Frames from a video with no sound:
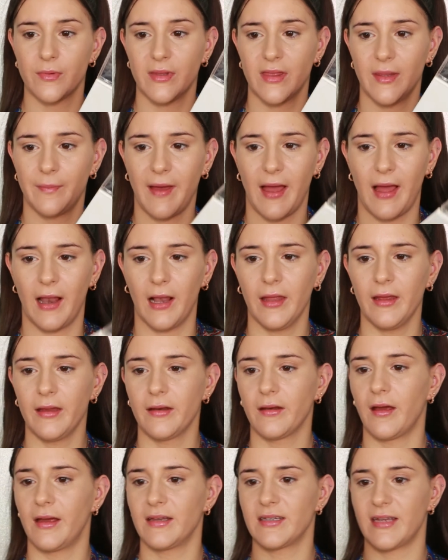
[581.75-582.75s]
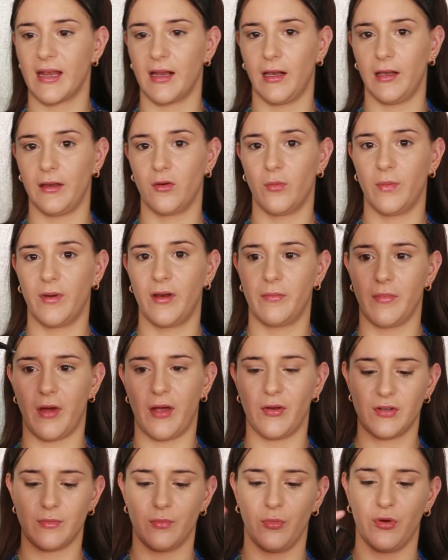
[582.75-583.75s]
with the palette, I take a little bit of
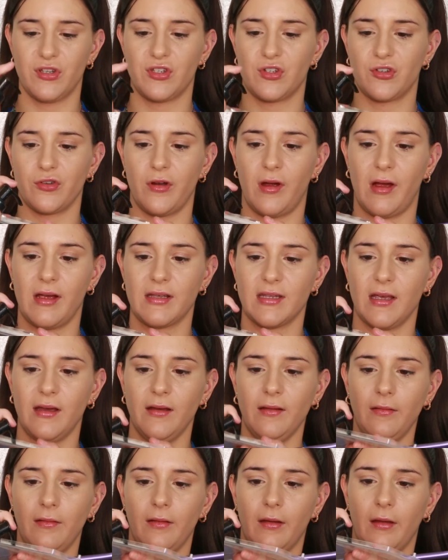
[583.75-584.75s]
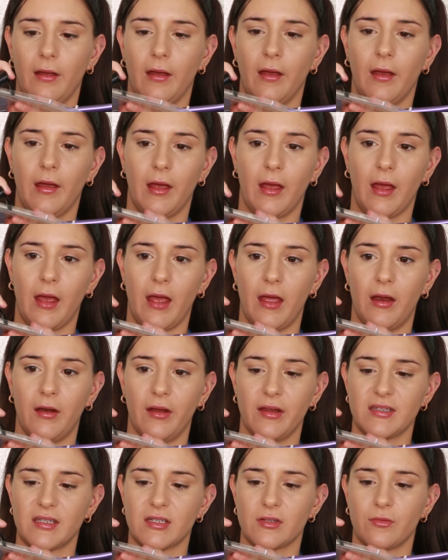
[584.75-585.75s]
my moisturizer and
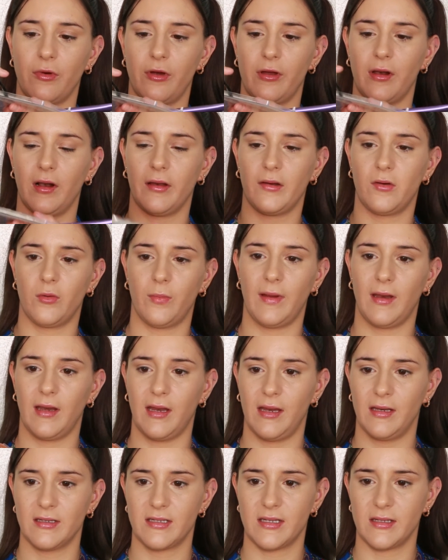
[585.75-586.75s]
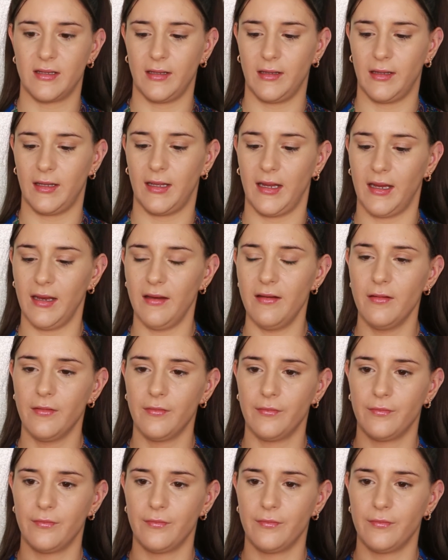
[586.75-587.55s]
I squirt a little bit into the lid,